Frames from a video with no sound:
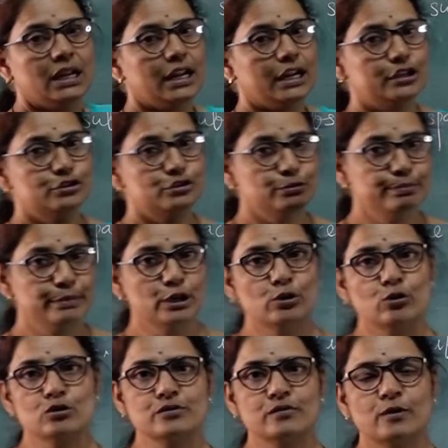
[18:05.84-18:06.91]
It should be
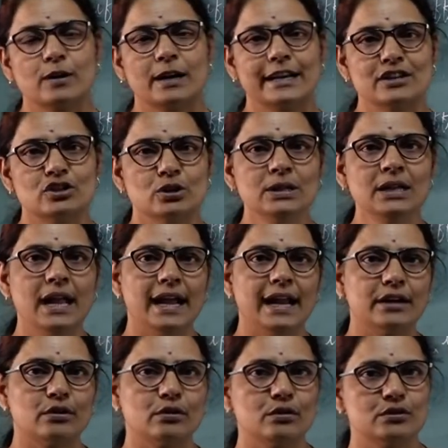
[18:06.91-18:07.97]
closed for addition
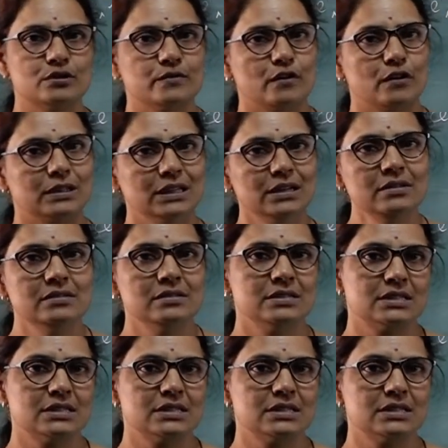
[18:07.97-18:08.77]
and closed for the